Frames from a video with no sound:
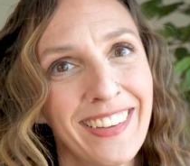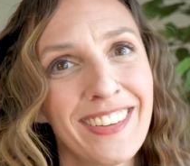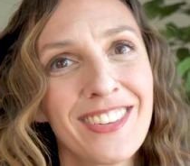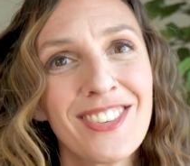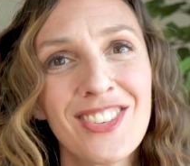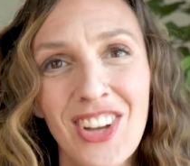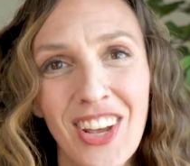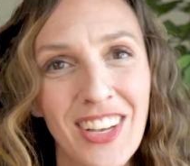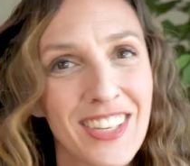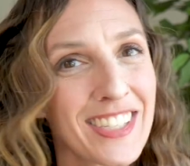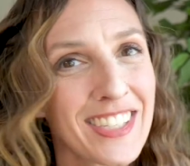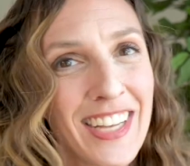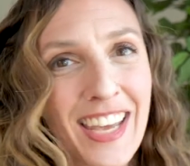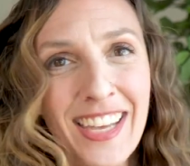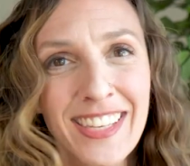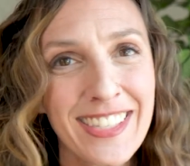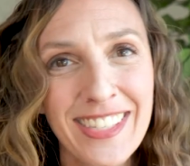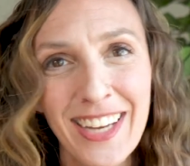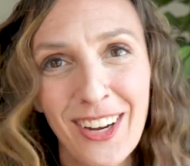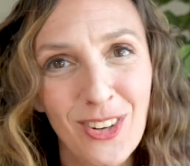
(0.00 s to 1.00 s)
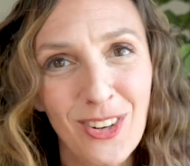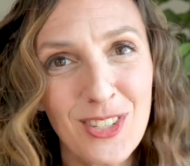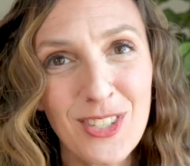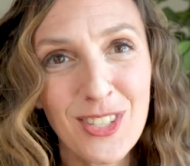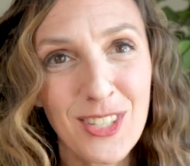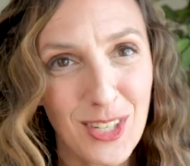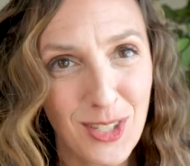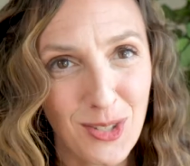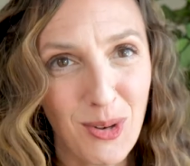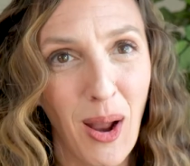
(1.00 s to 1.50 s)
just as Terence
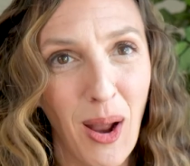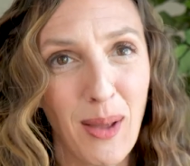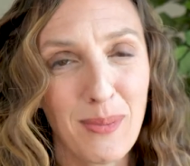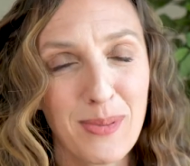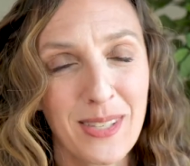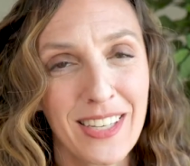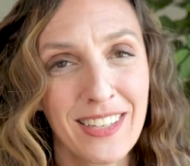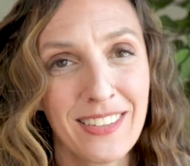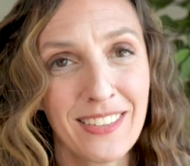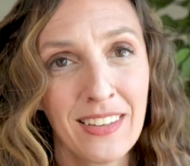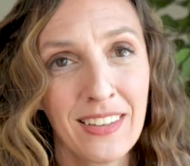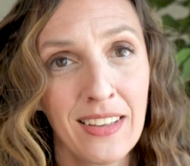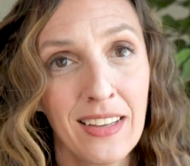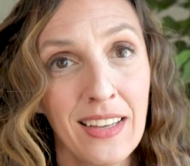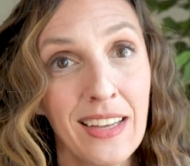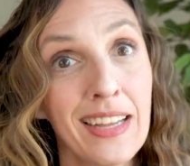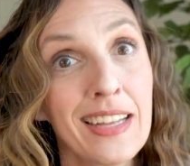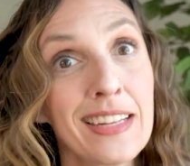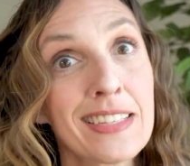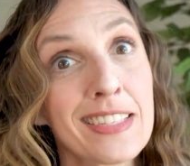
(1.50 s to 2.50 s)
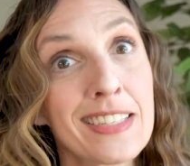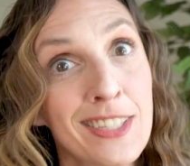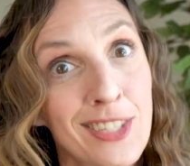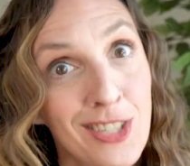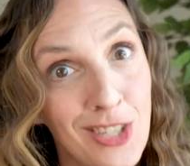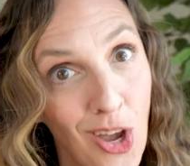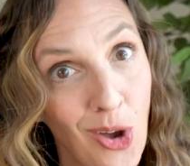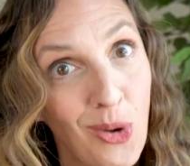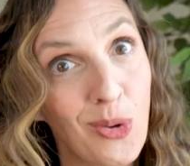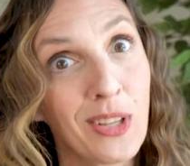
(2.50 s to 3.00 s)
describes it, it's
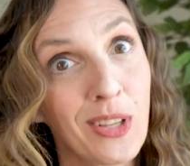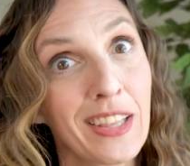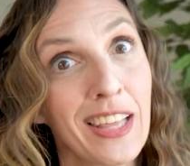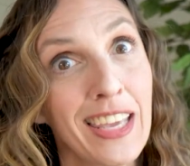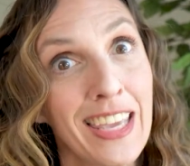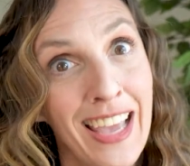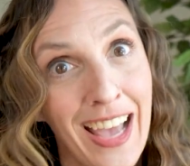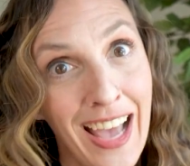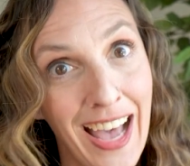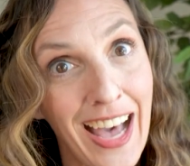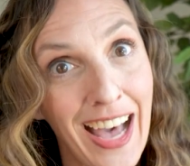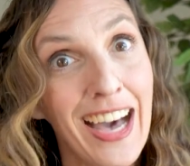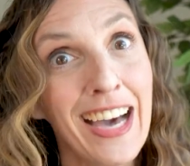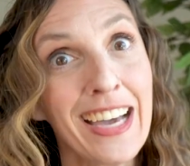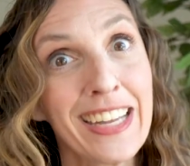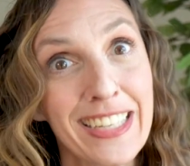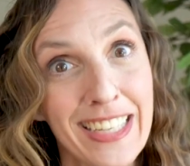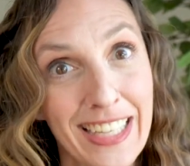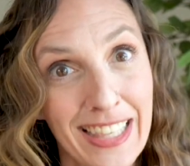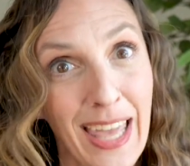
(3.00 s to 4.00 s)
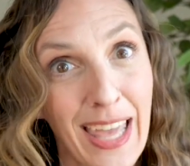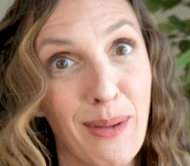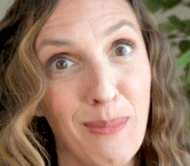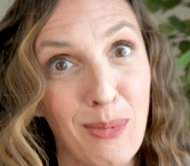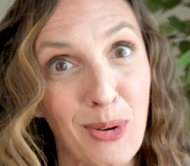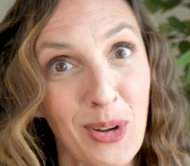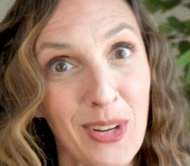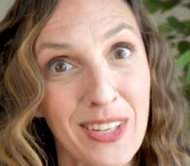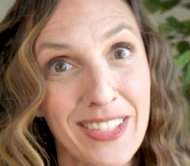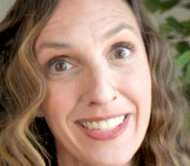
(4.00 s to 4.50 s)
totally
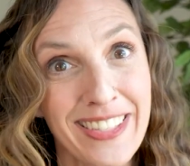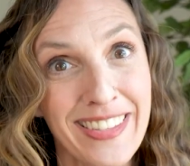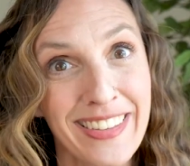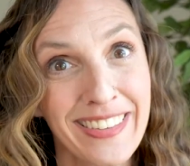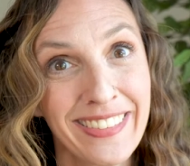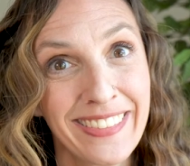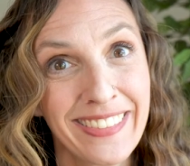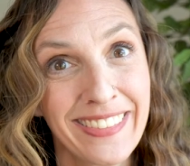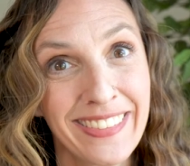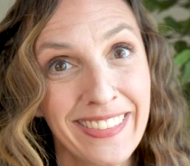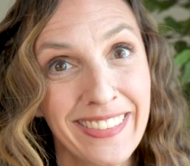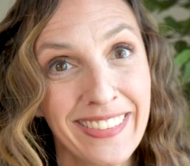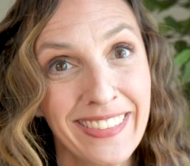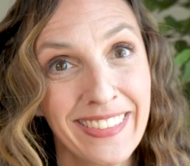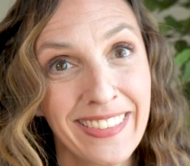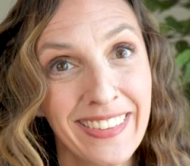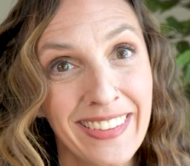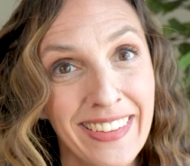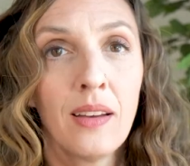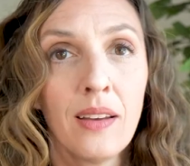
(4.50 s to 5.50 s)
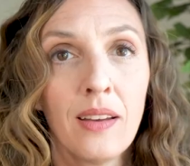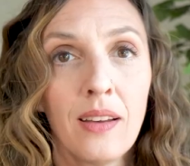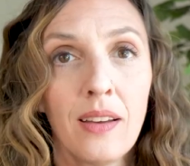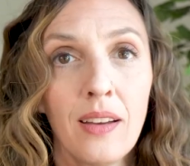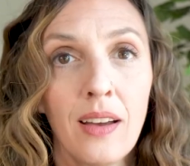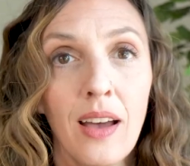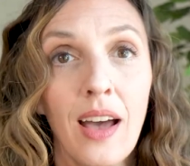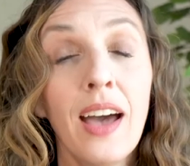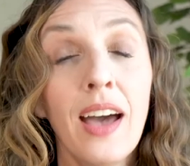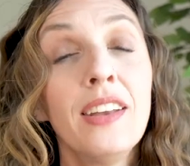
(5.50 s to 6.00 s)
unglamorous.
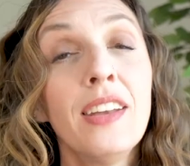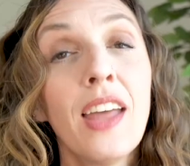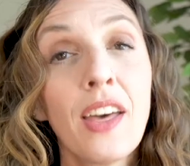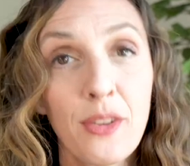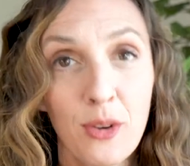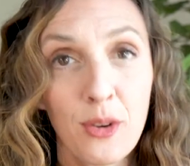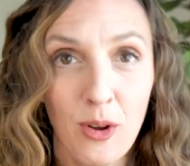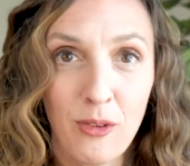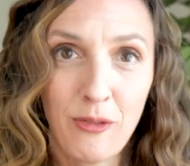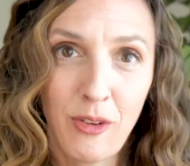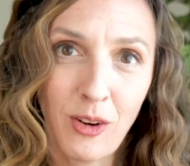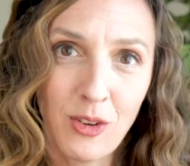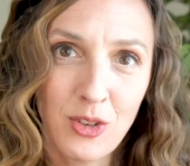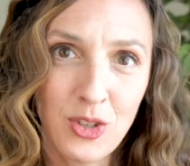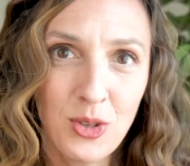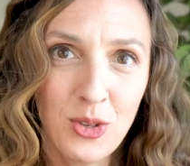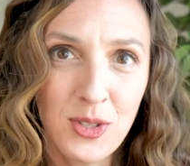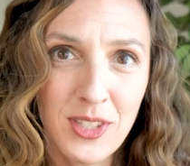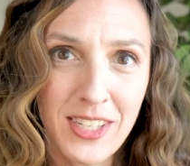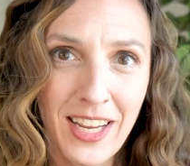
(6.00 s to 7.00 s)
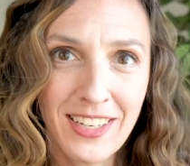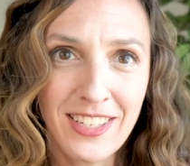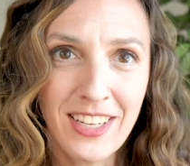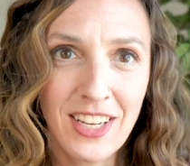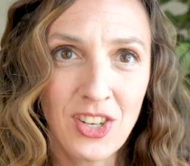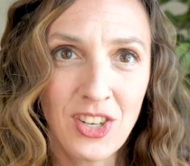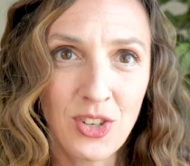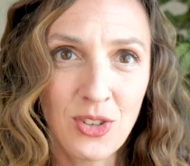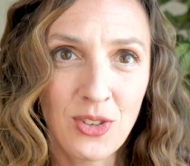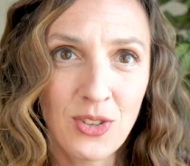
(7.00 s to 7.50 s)
Another of our Tuesday
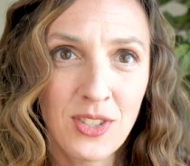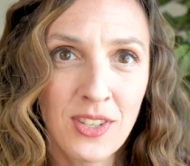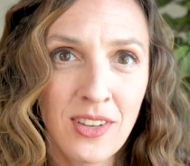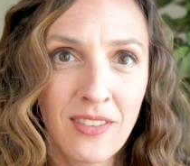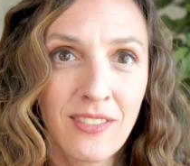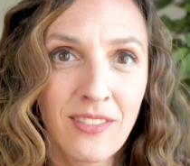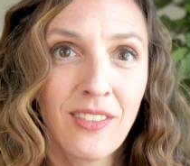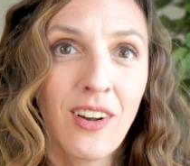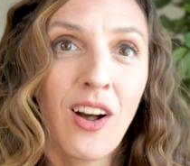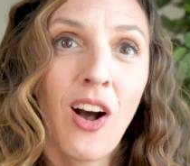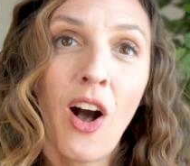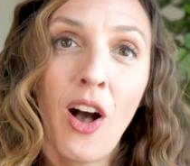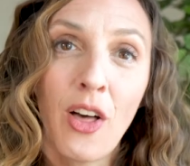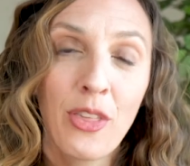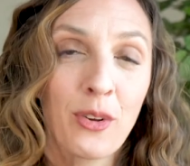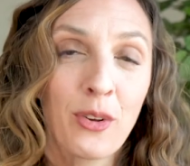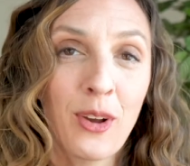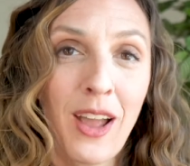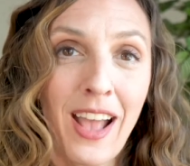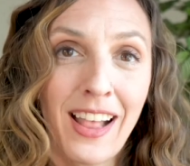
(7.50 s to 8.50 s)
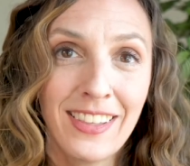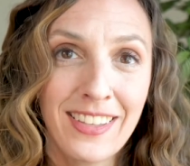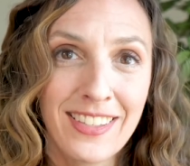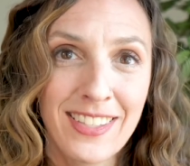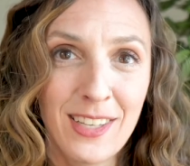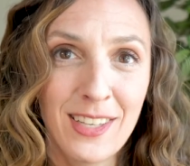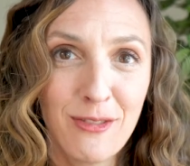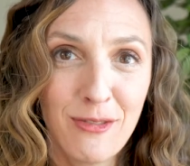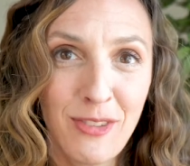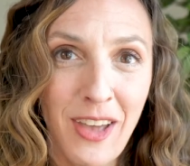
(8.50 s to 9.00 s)
teachers, author
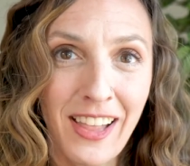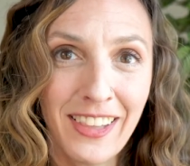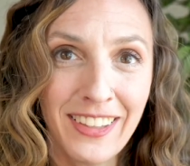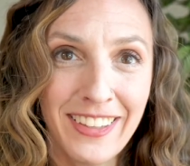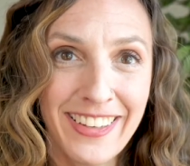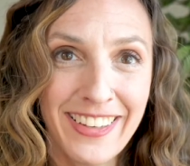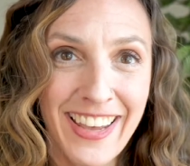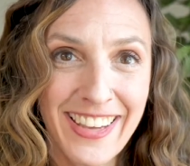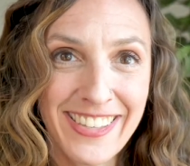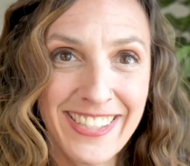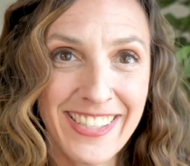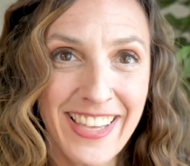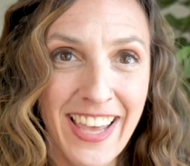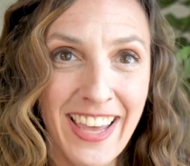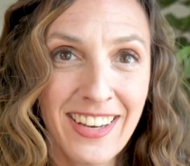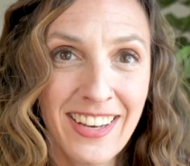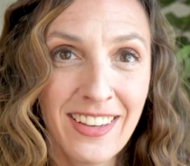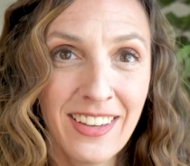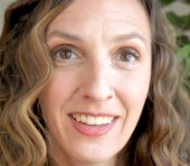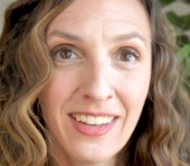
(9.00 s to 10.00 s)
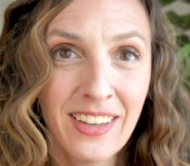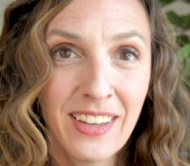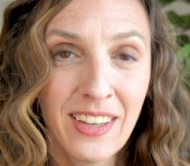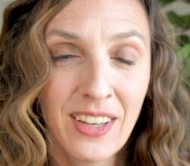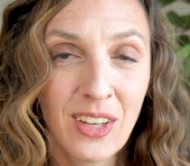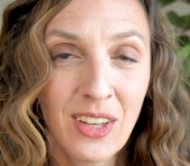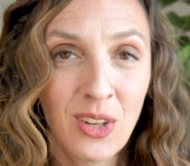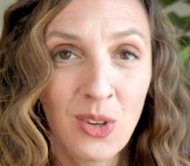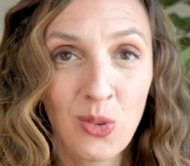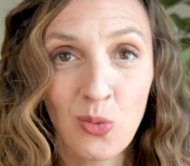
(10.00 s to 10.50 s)
Allison Fallon, has said,
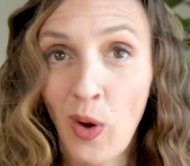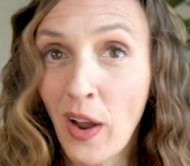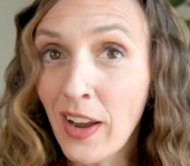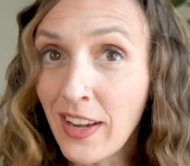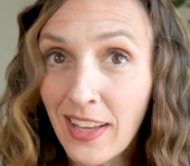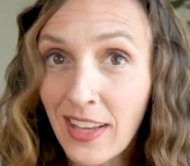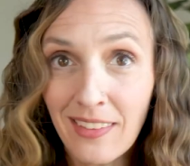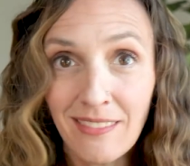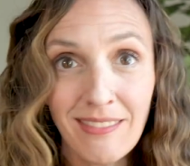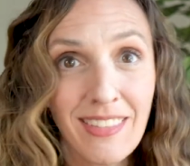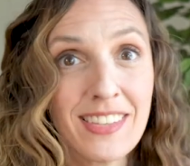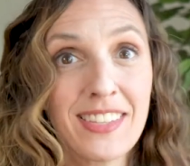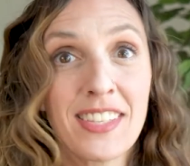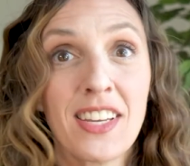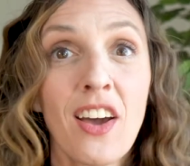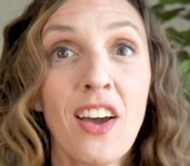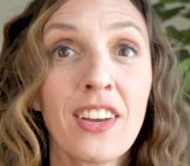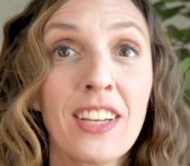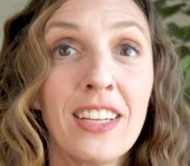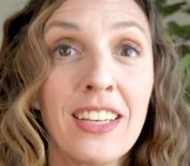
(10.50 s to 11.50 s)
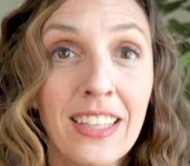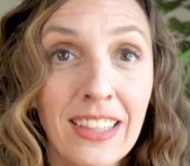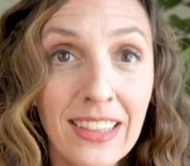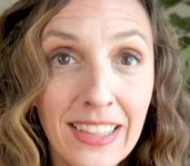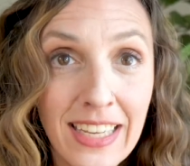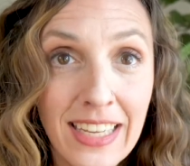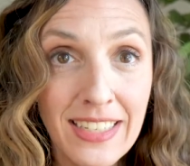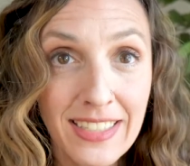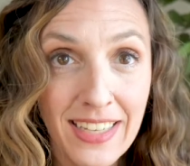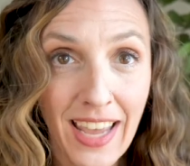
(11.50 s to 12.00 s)
"Writing is not an
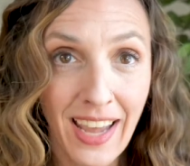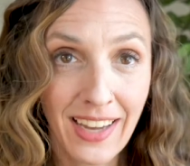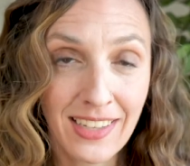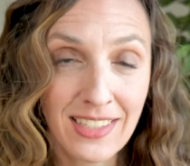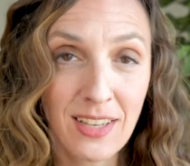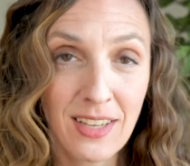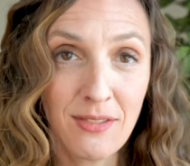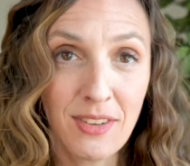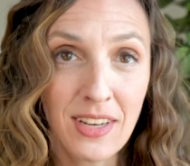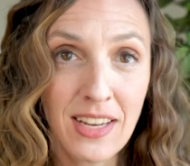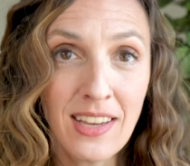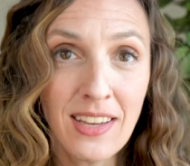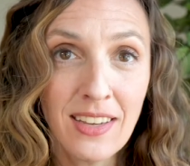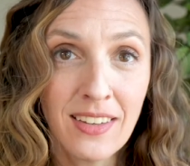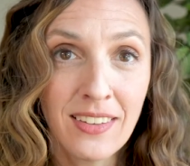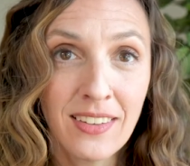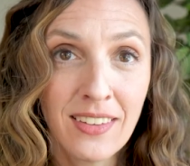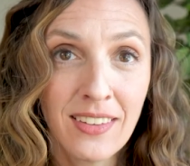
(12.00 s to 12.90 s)
elite activity.